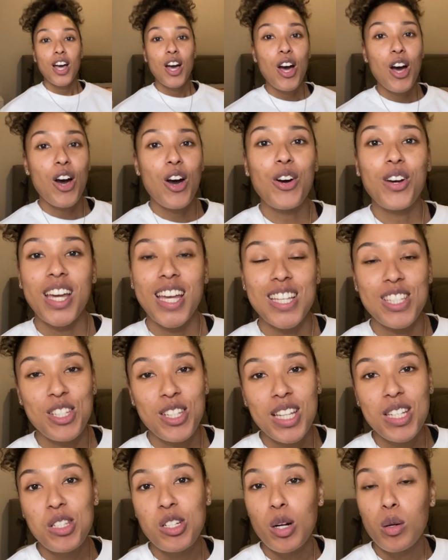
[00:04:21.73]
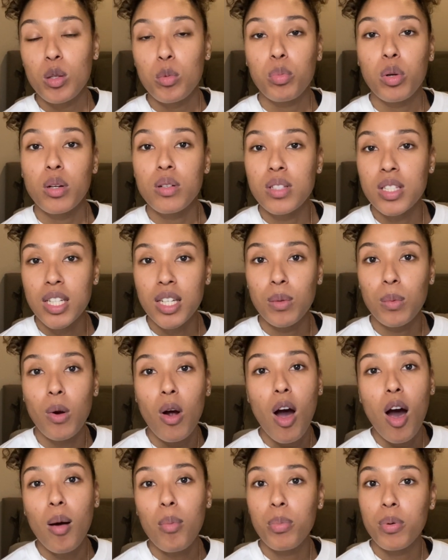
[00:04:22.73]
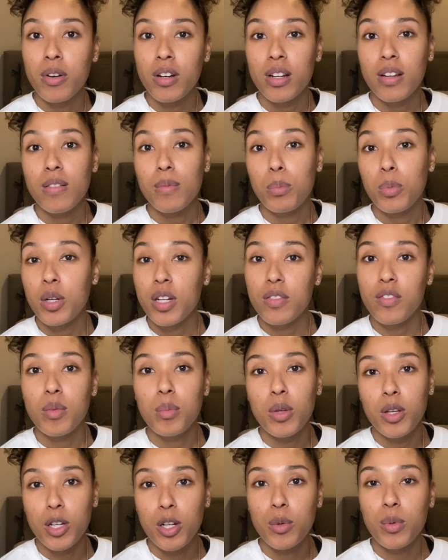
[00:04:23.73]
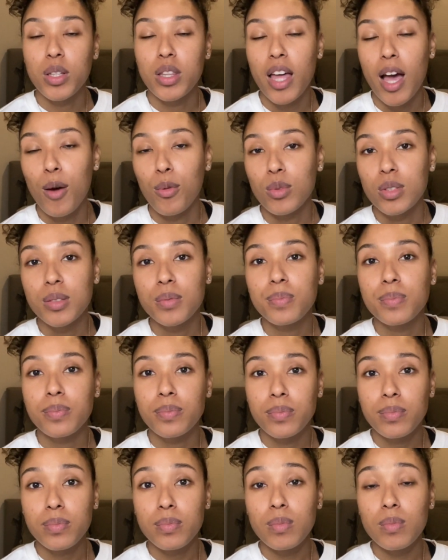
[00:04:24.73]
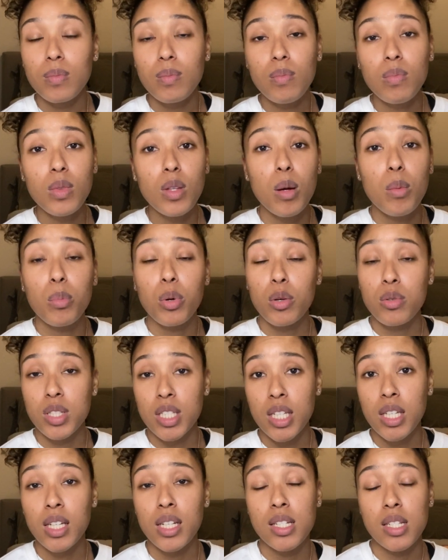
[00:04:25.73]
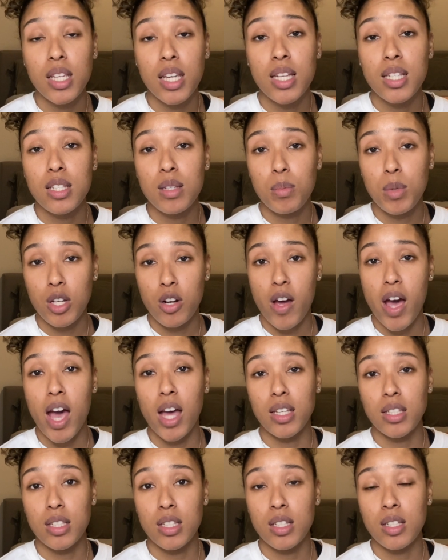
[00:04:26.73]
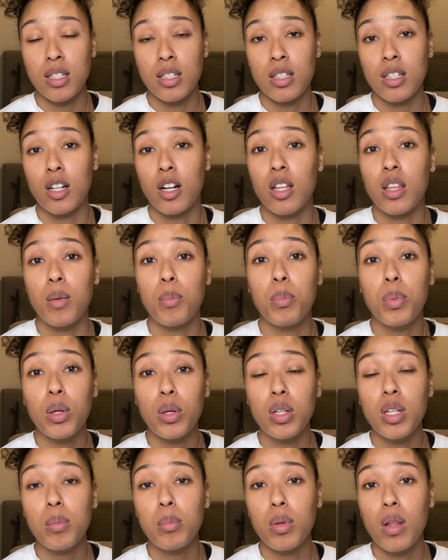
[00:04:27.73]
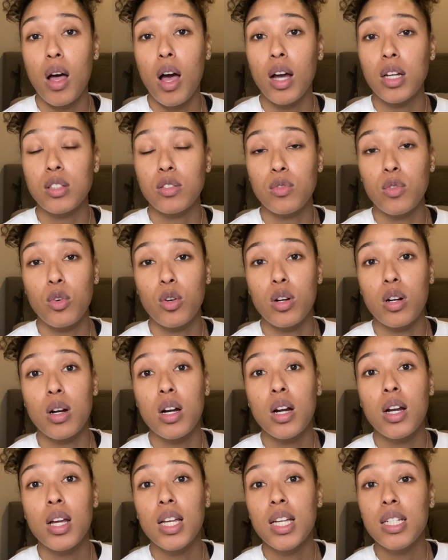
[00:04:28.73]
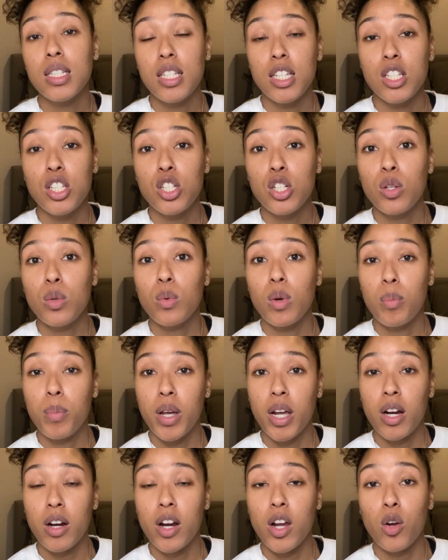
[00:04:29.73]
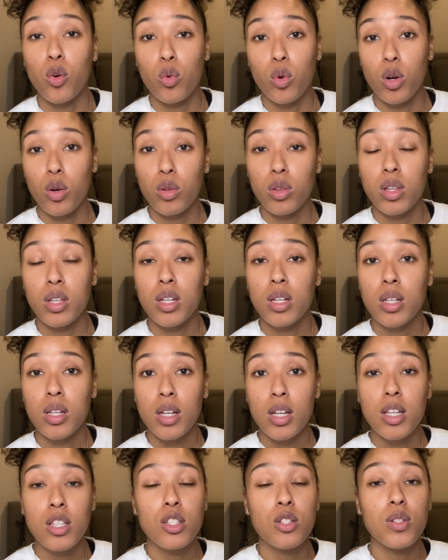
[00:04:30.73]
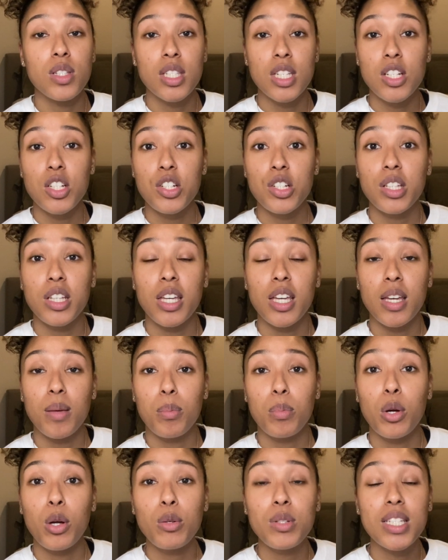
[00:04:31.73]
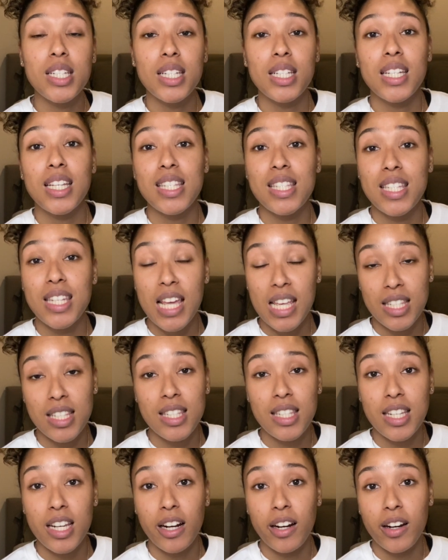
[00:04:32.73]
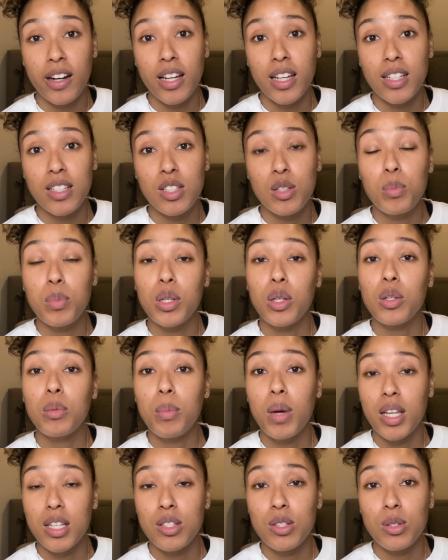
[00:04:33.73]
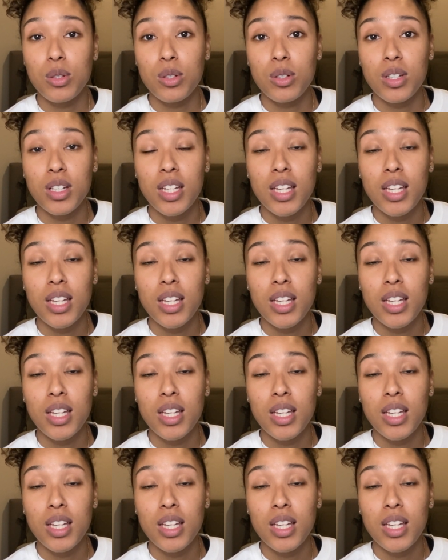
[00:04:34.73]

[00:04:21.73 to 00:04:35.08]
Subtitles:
Okay, so let's start with protein. We're all pretty familiar with that one. Protein contains amino acids that are the building blocks for tissue repair and growth. So essentially, protein is necessary to build muscle